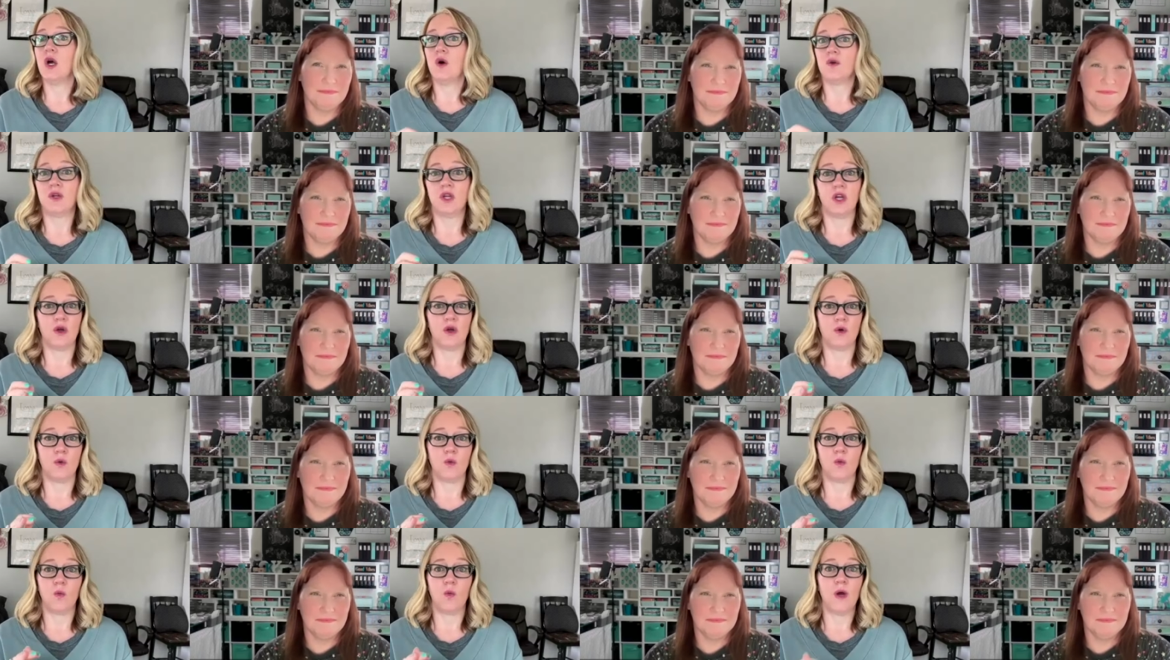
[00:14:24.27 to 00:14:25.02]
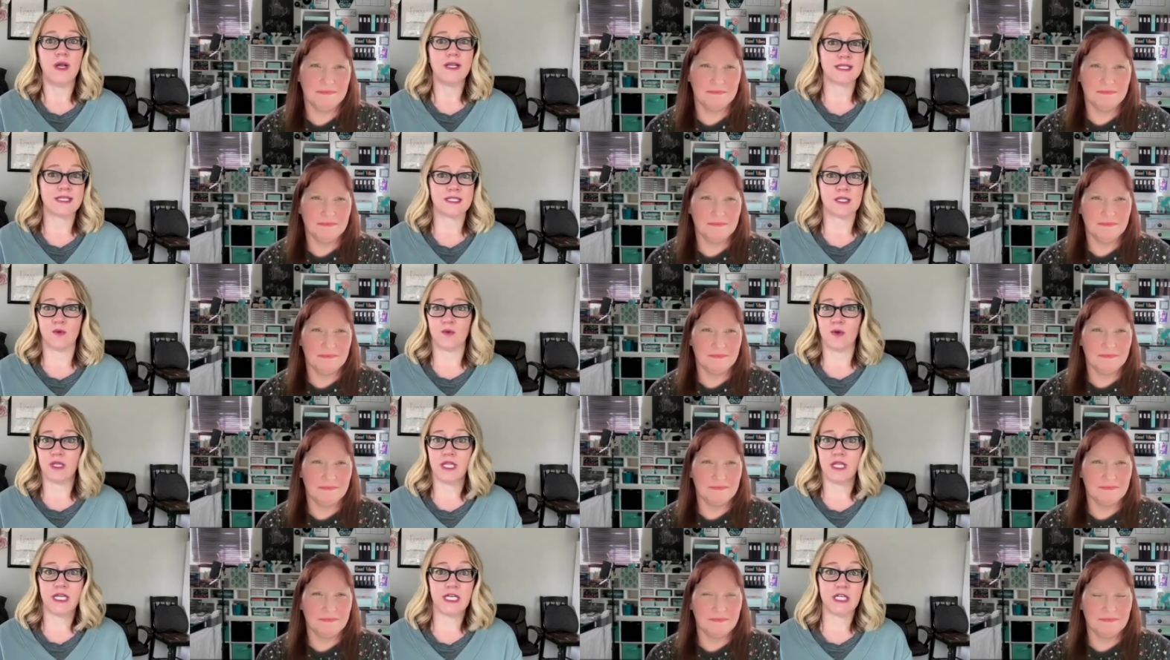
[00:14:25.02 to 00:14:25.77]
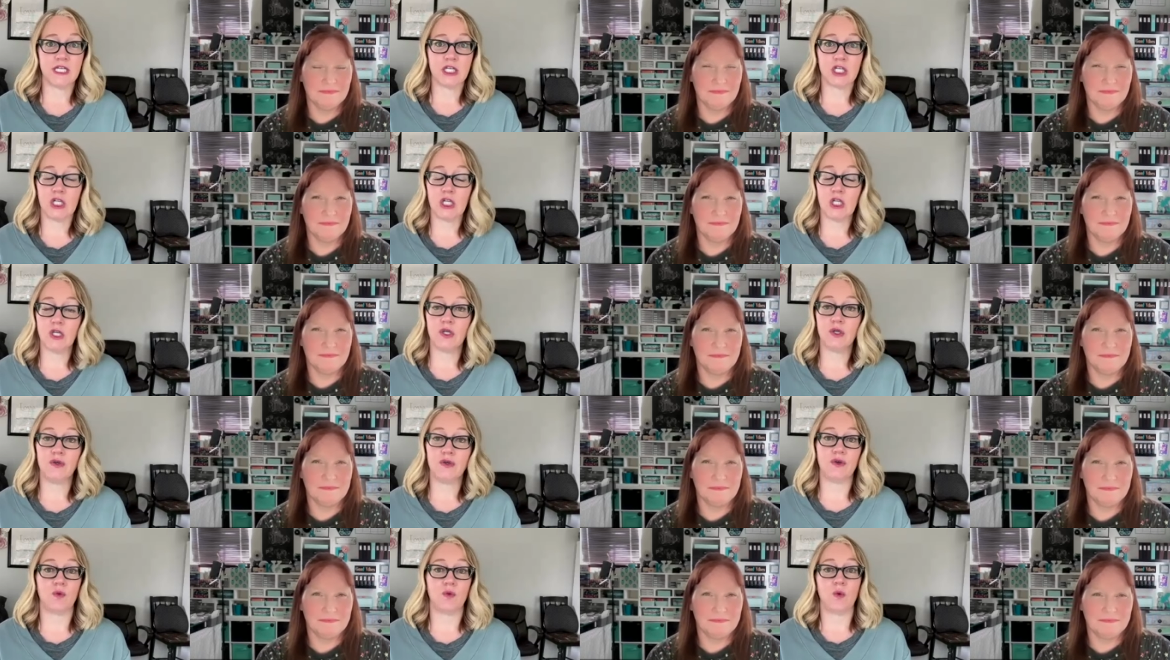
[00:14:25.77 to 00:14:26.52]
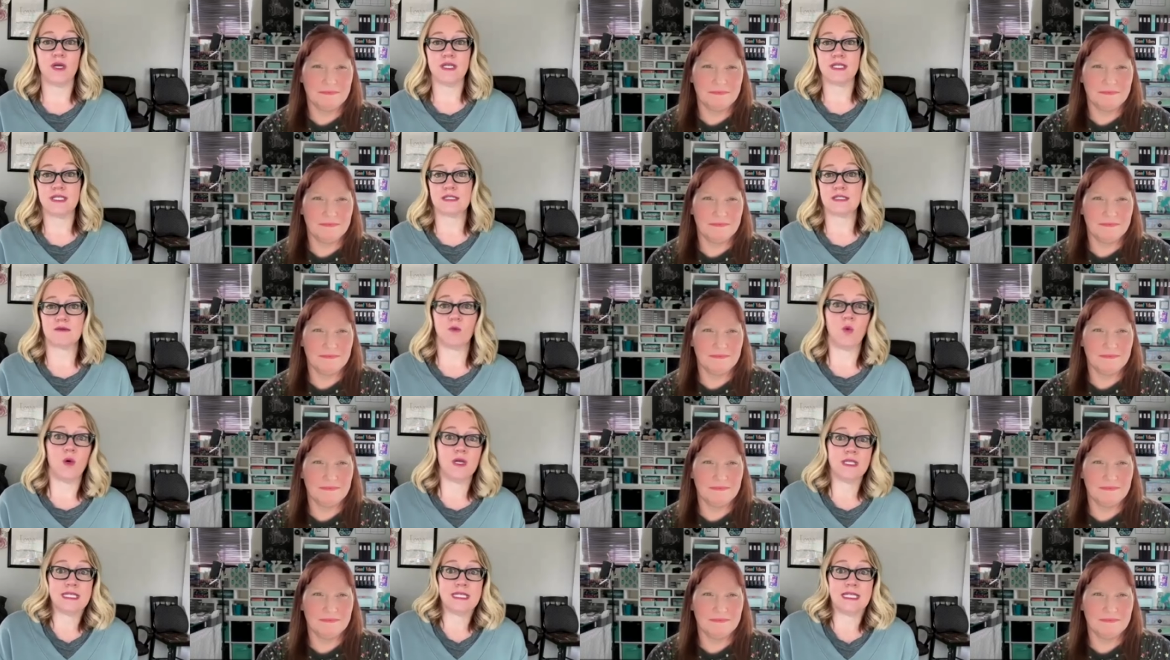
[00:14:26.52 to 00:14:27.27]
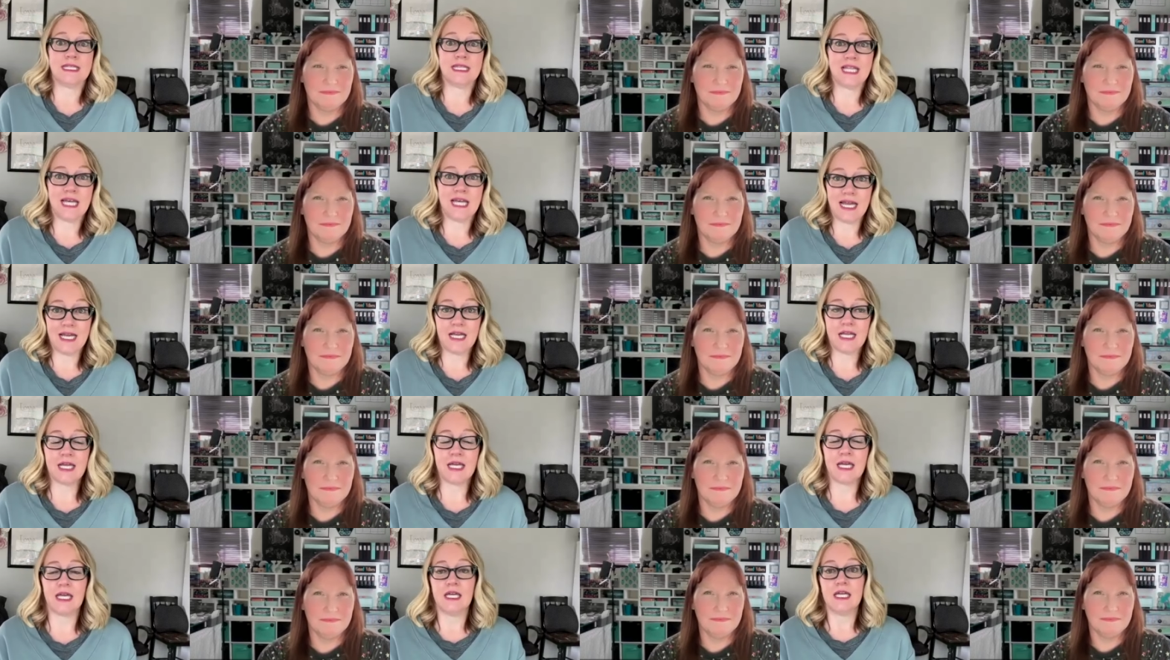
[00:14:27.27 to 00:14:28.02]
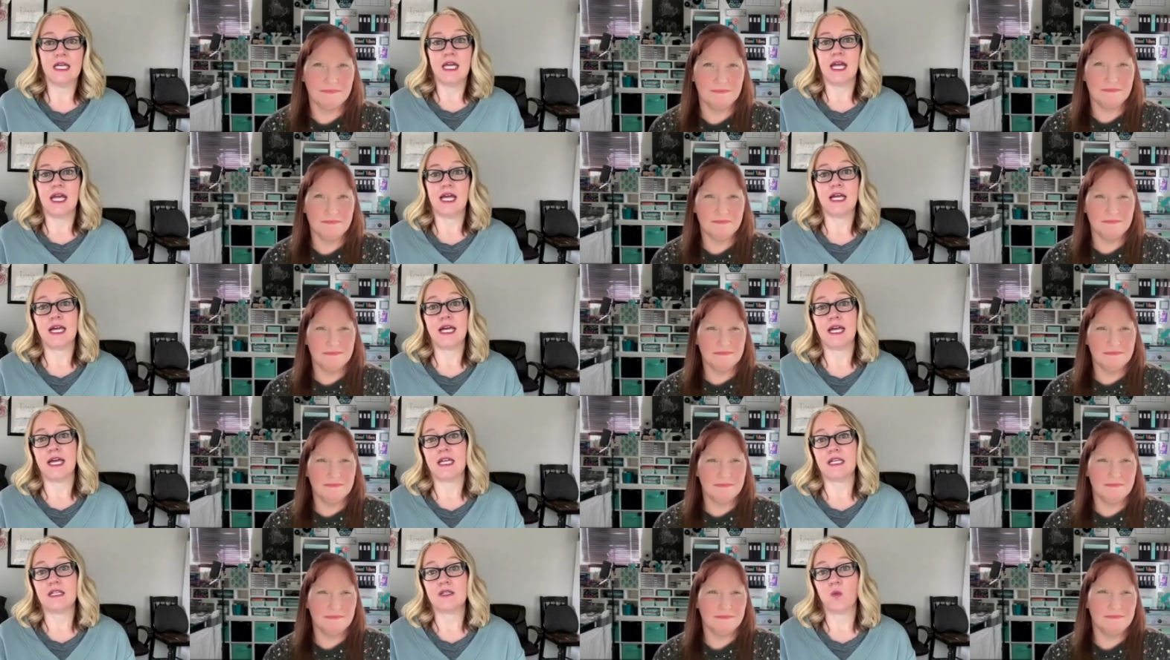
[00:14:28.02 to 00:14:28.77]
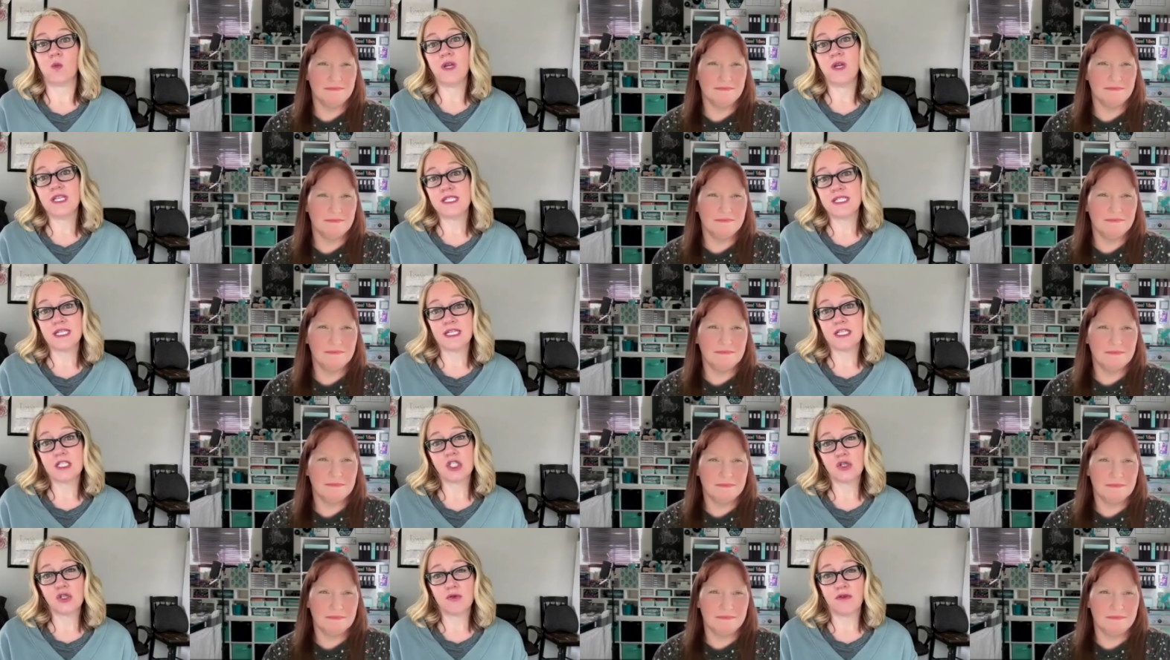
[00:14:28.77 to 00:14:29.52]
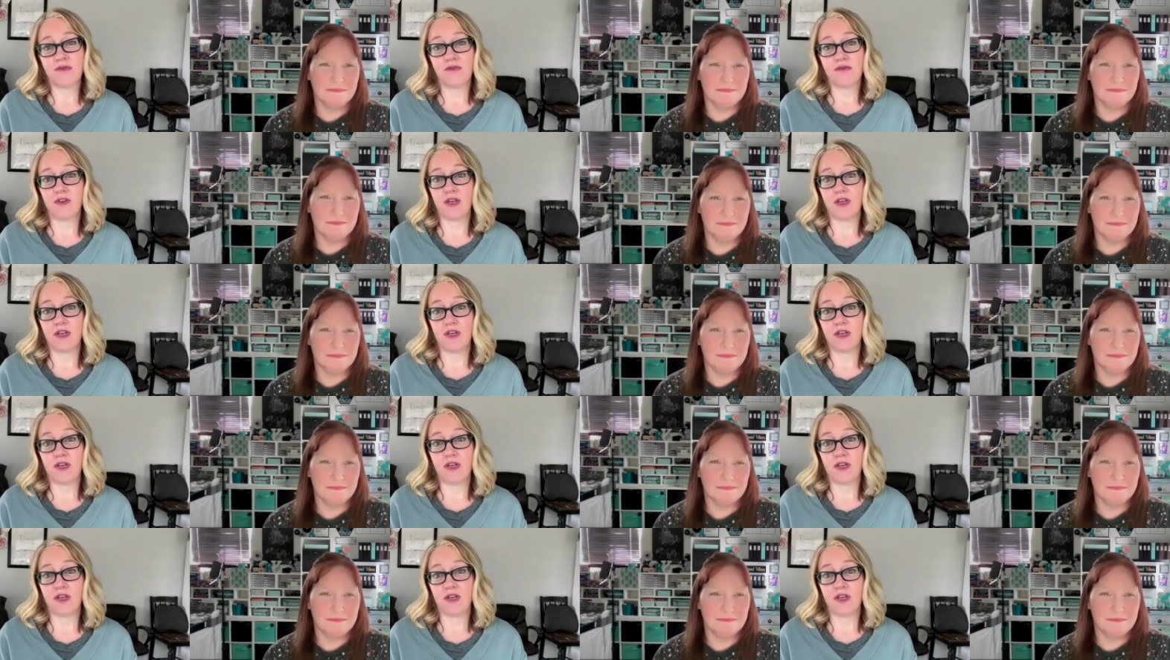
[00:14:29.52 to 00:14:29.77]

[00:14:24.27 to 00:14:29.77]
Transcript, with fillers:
Speaker 1: You know, what does it really include? What's what's it like? And we did do a